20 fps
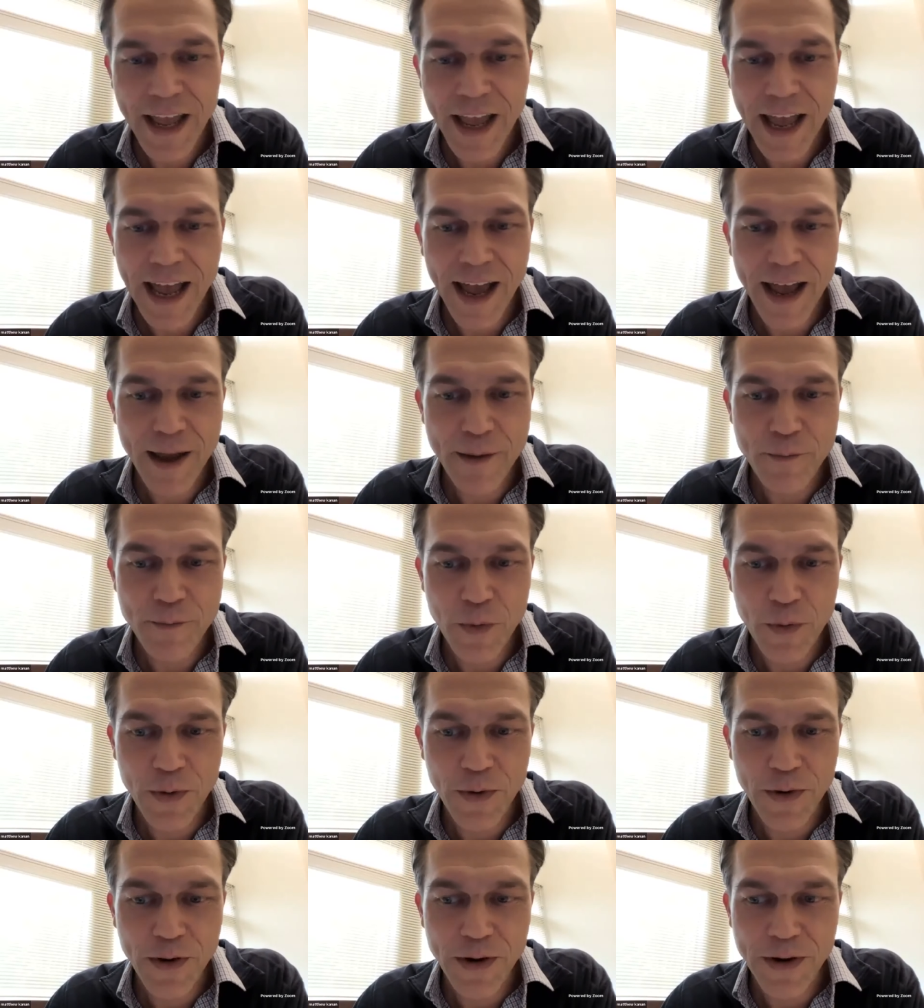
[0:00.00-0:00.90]
um,
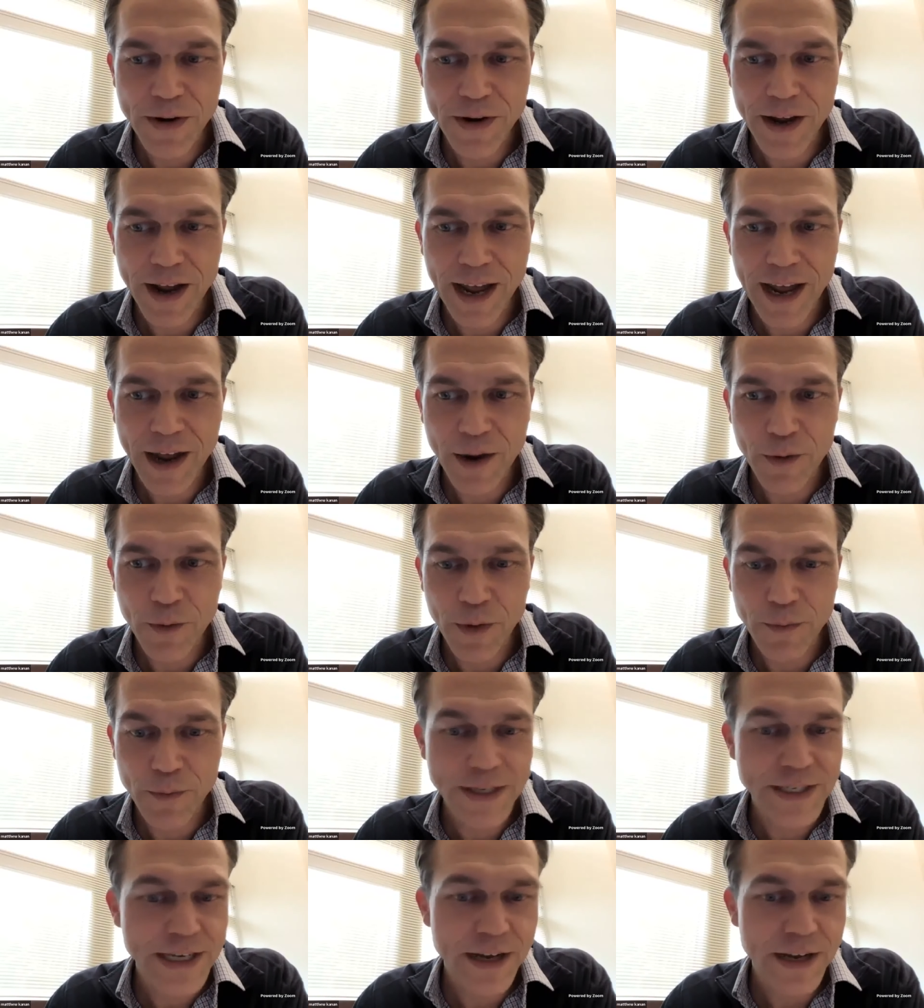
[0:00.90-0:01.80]
or uh, or
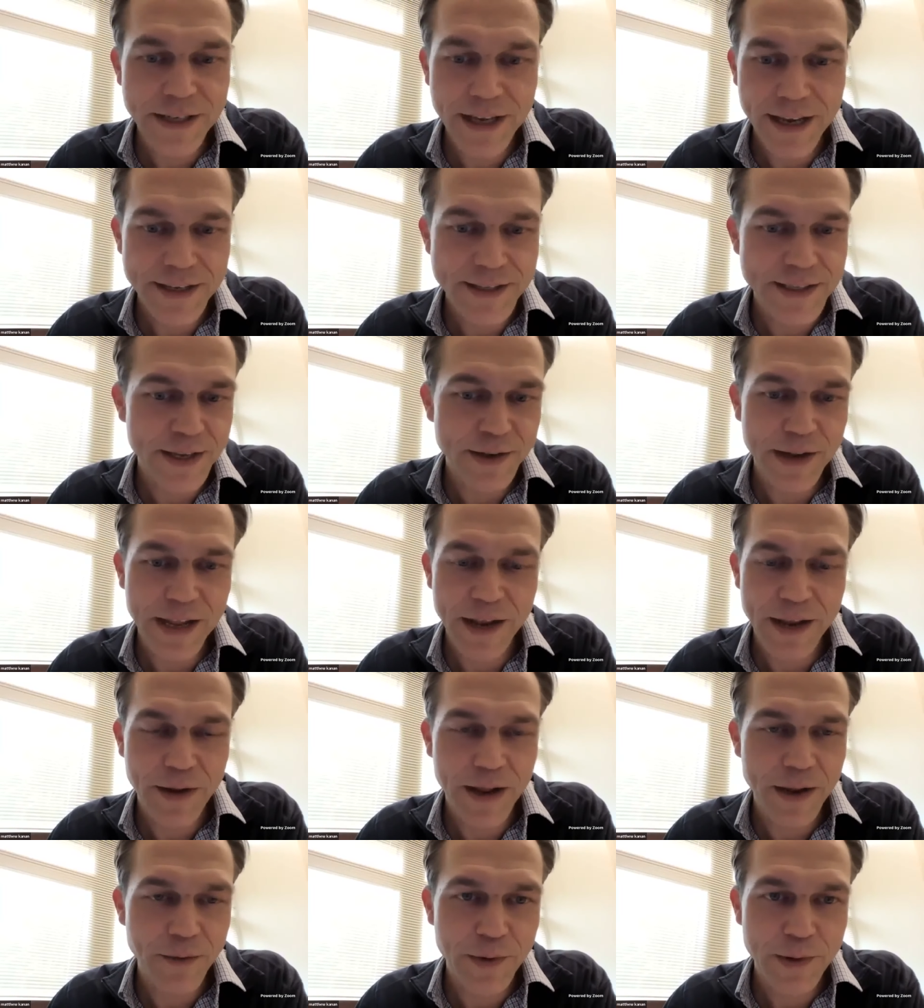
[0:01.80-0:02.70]
reach out to us, and,
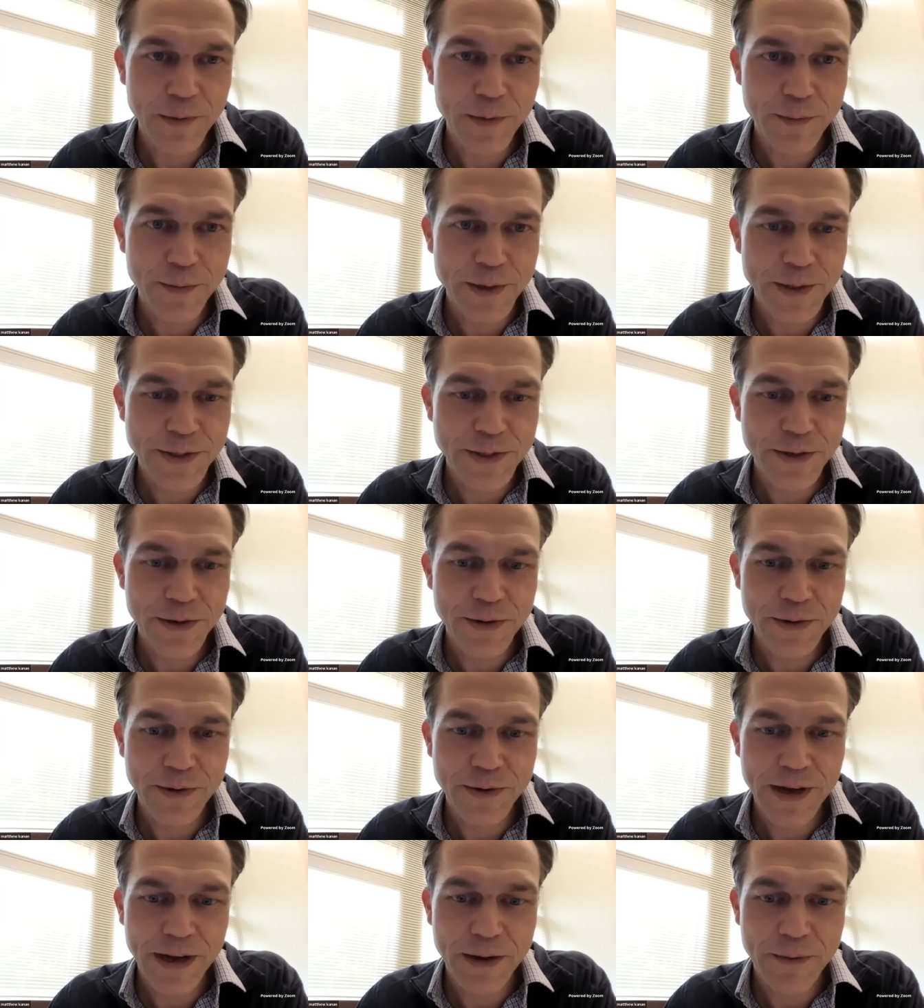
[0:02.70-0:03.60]
and, and we will put
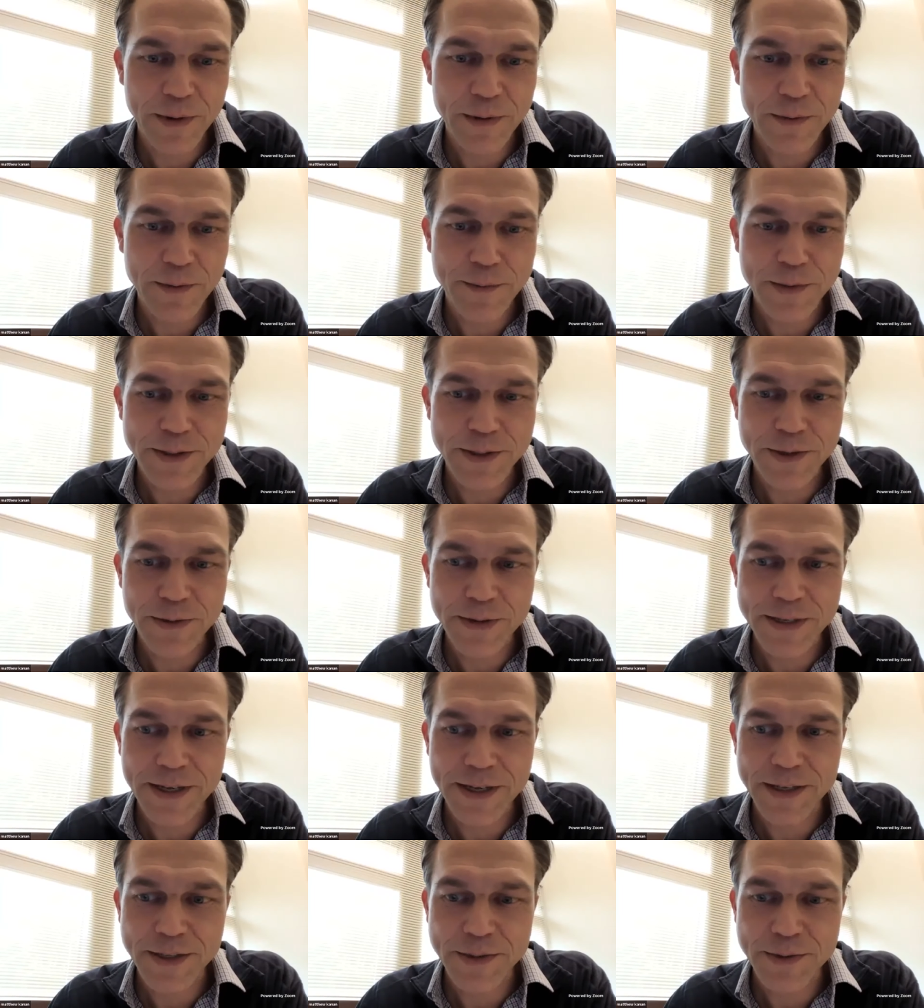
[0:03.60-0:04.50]
you uh, we will put you in
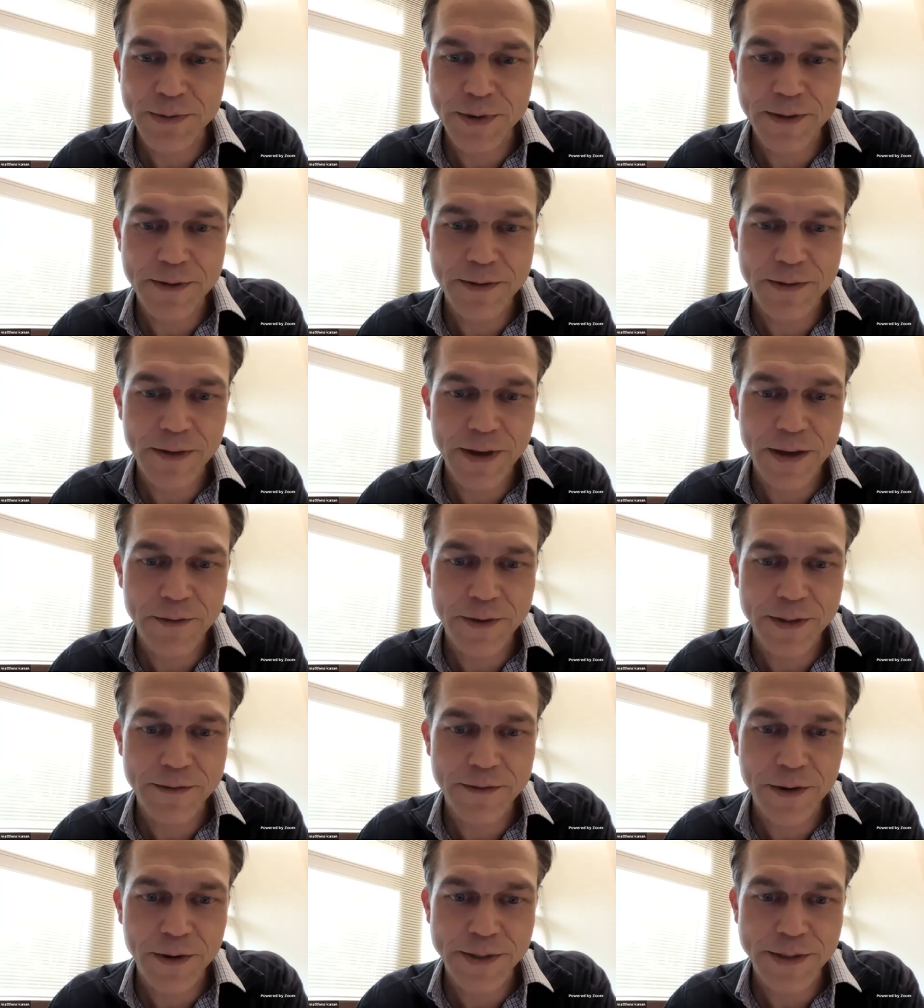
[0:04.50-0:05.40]
touch with uh,
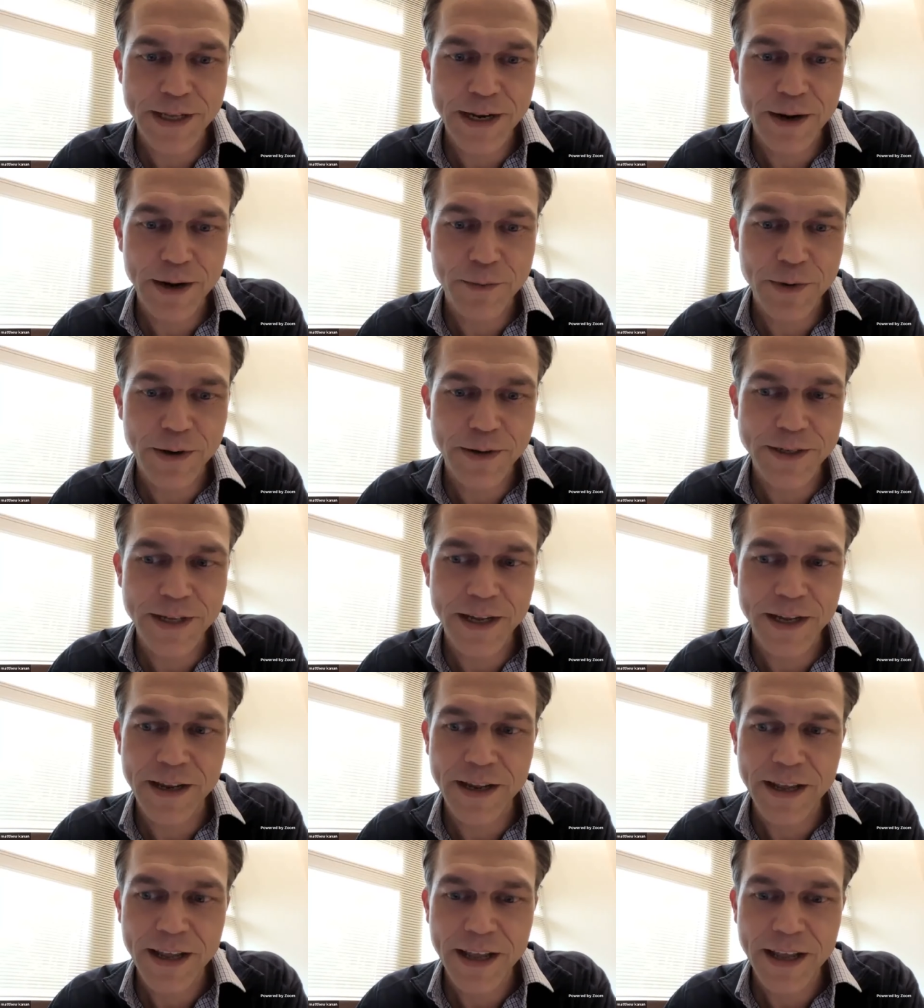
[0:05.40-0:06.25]
with the folks at Air Protein.